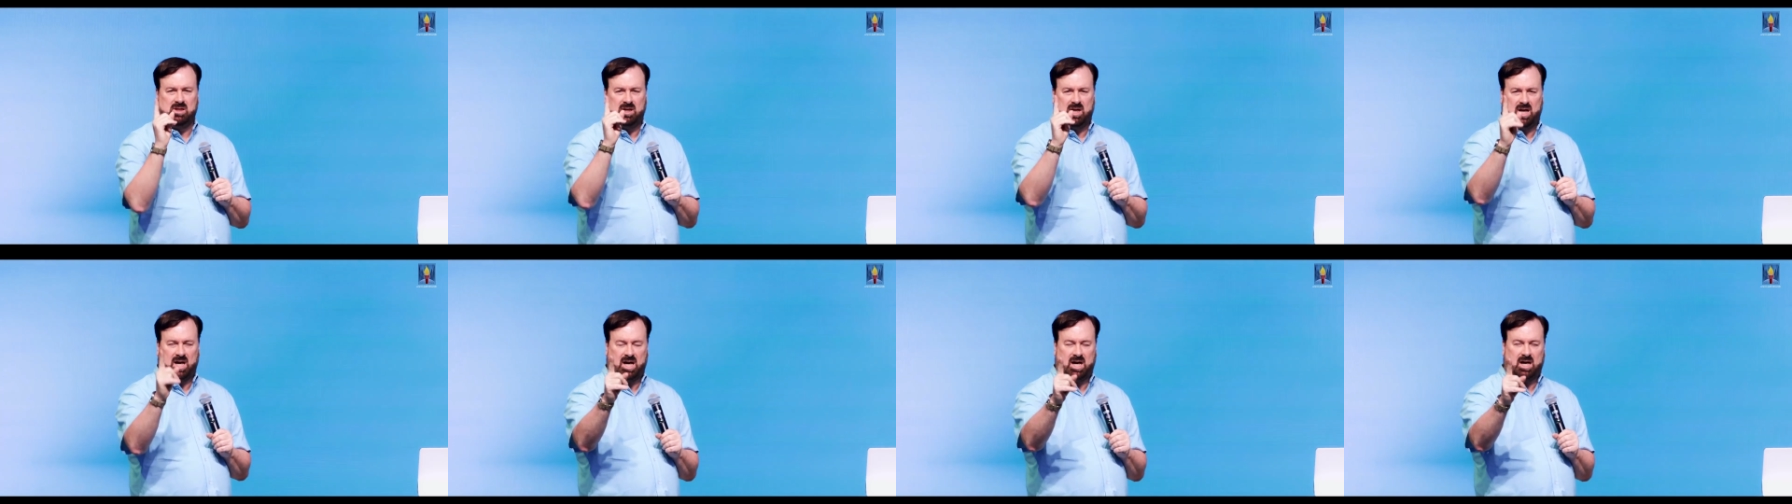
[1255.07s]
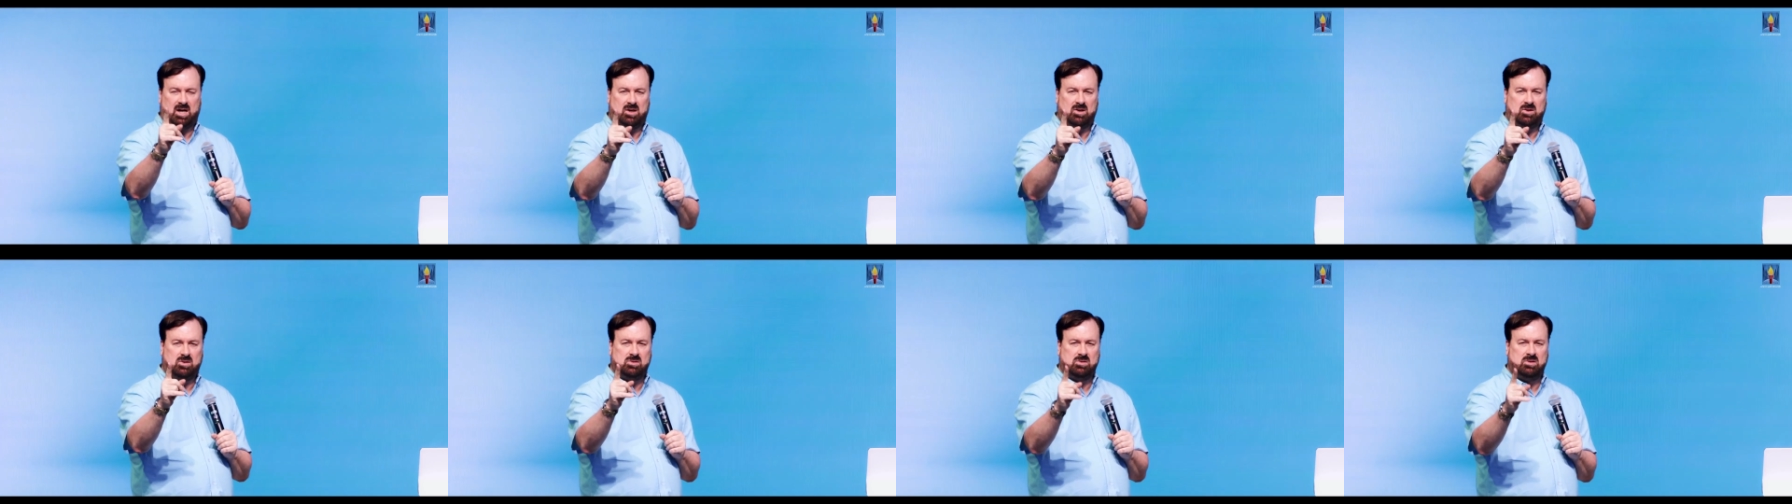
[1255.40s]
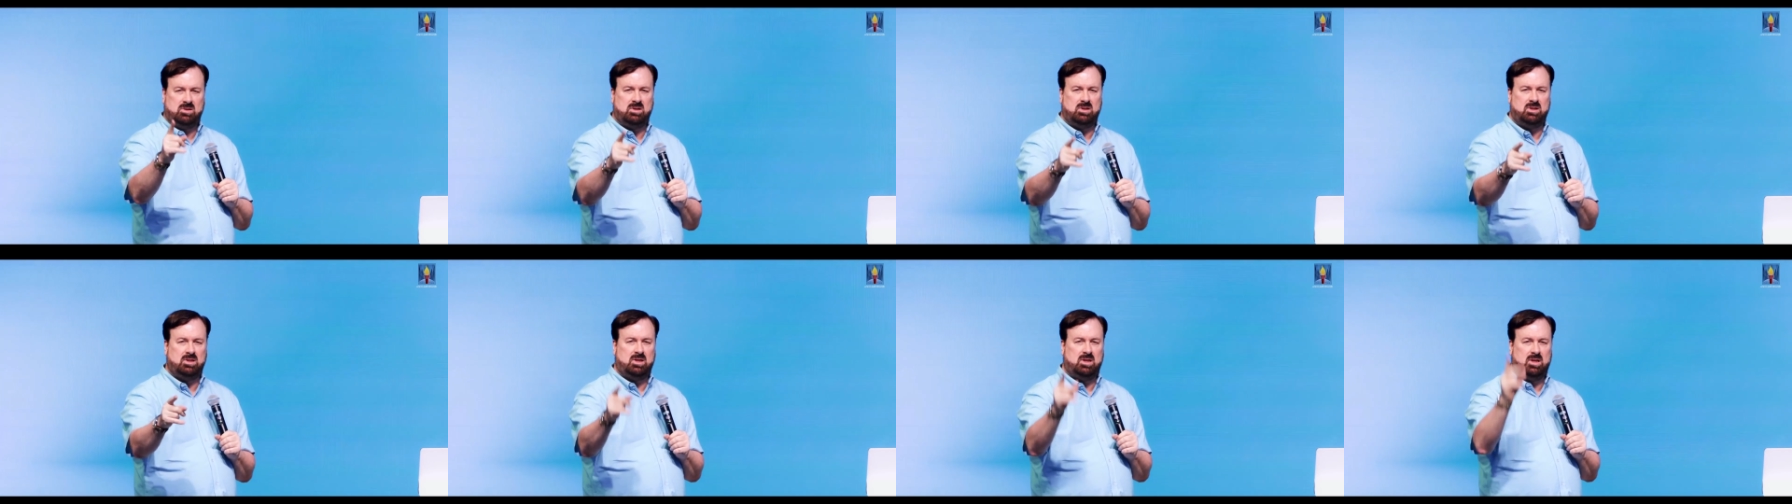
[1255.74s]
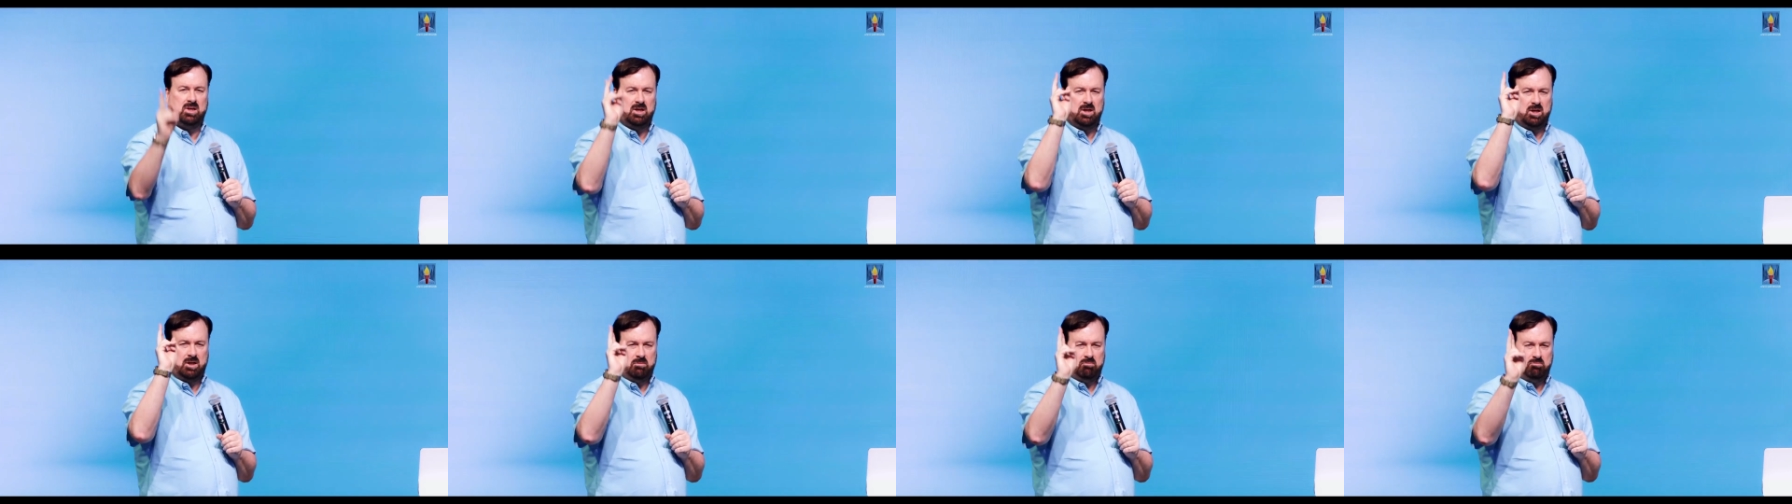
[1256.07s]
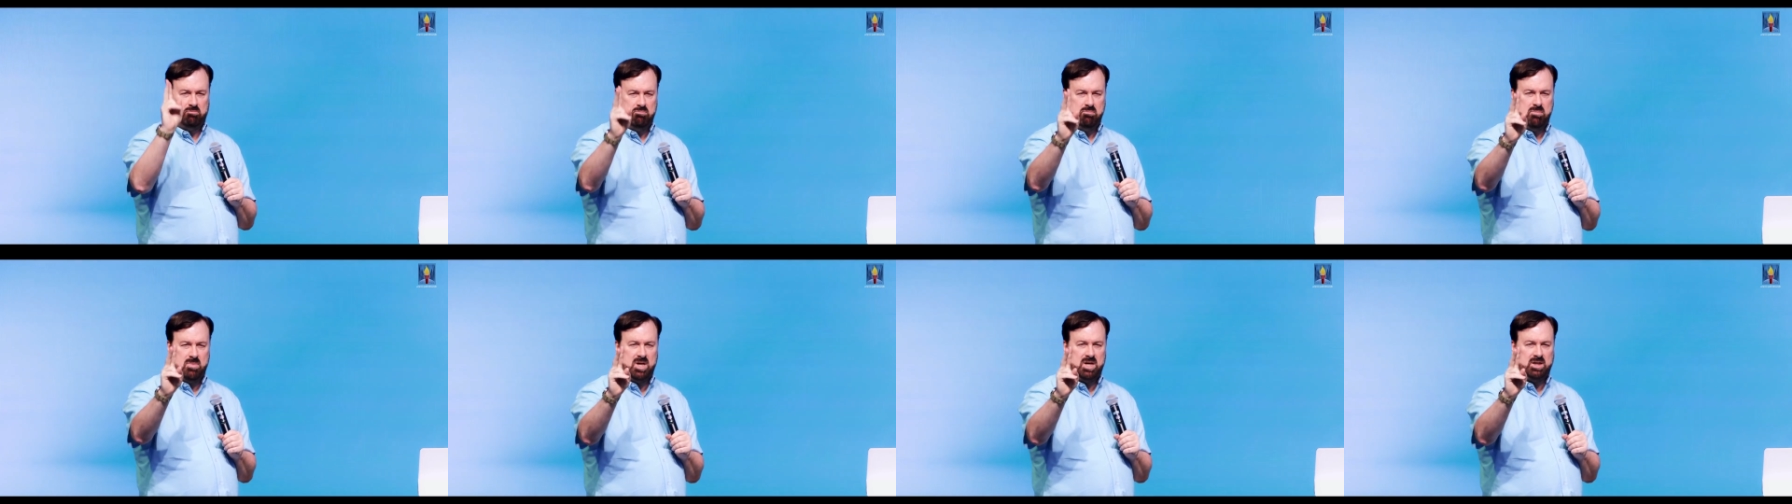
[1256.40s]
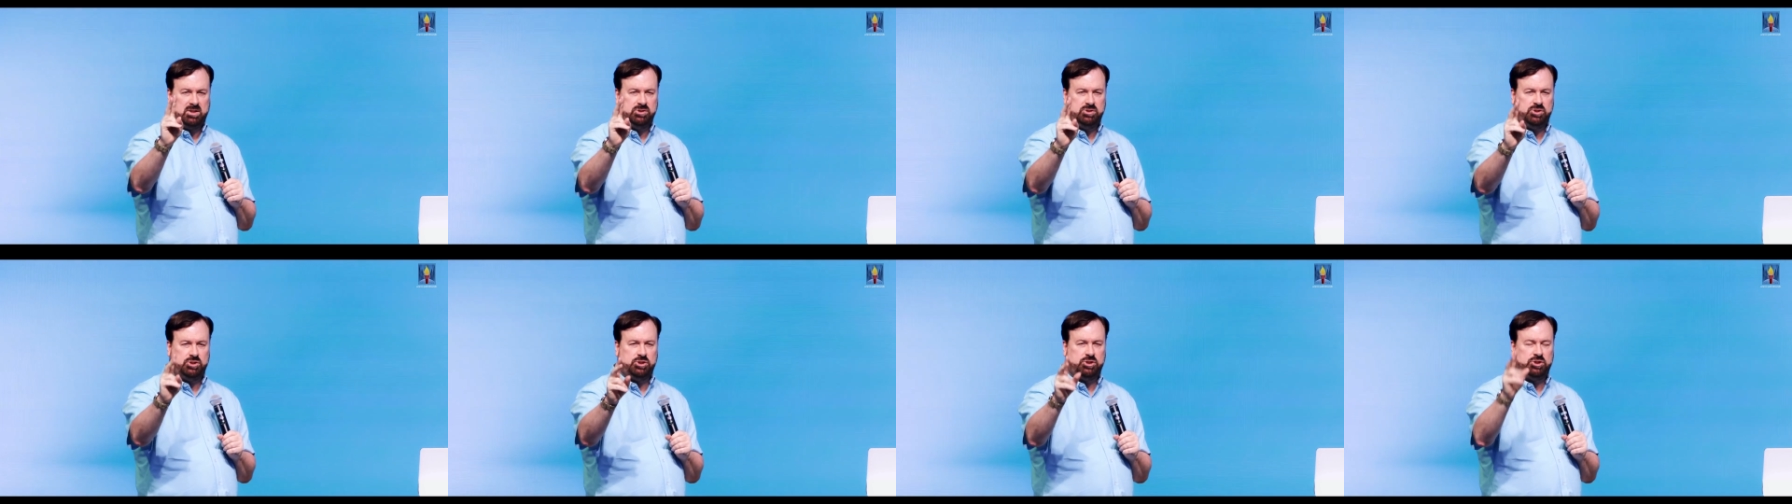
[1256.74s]
"How
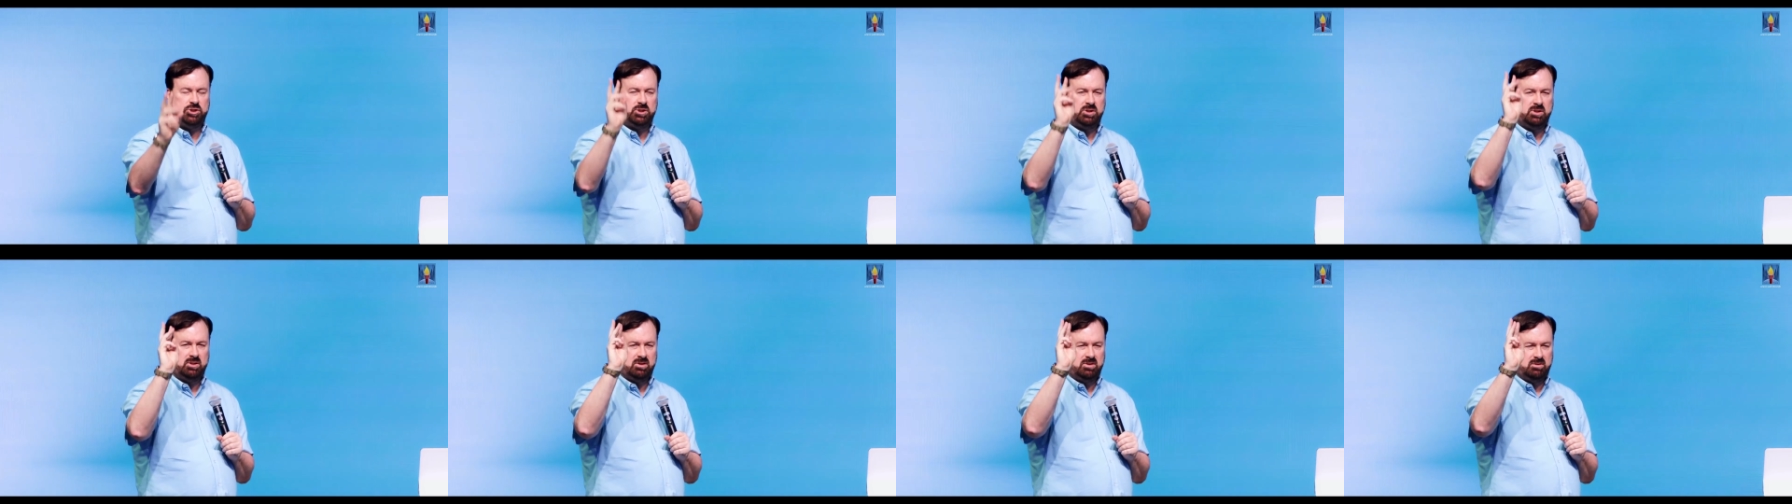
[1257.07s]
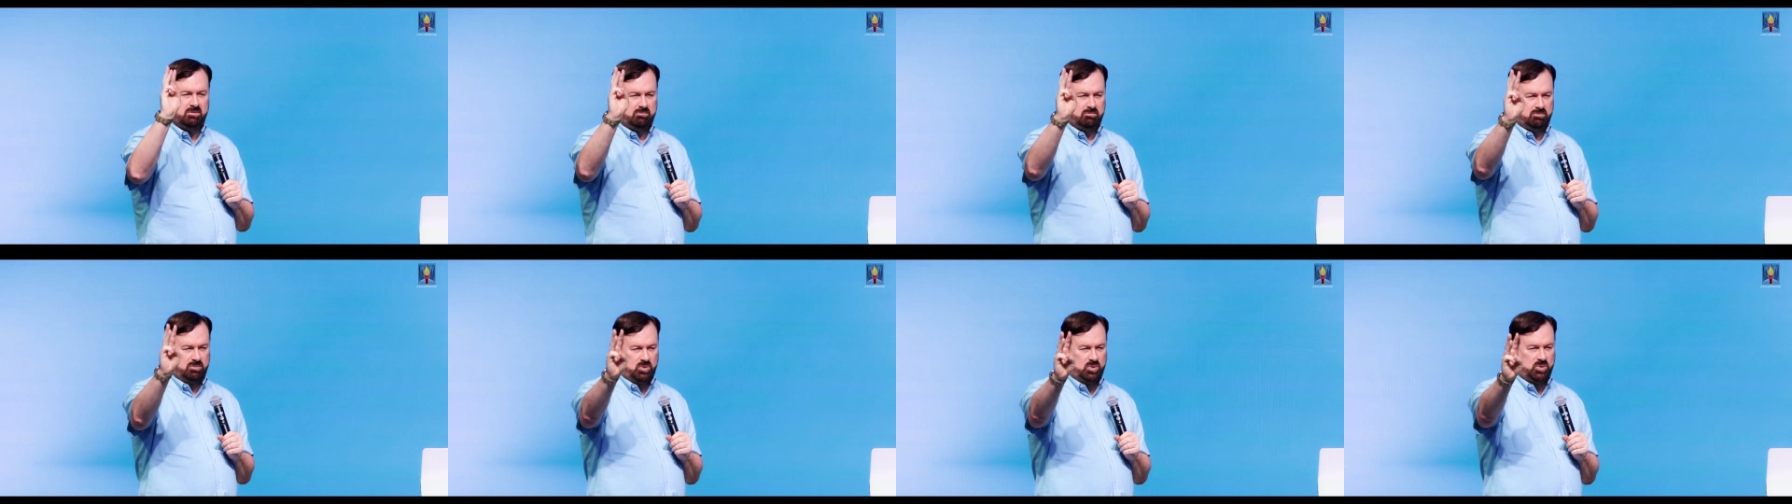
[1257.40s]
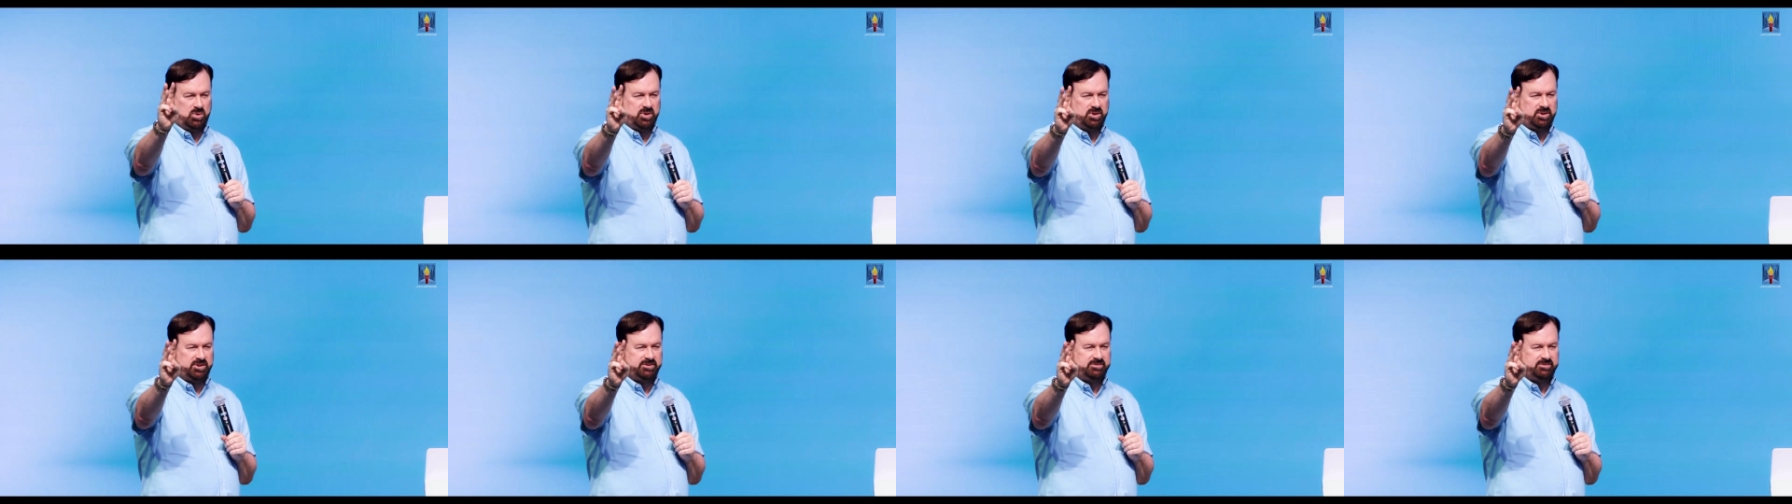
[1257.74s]
much more."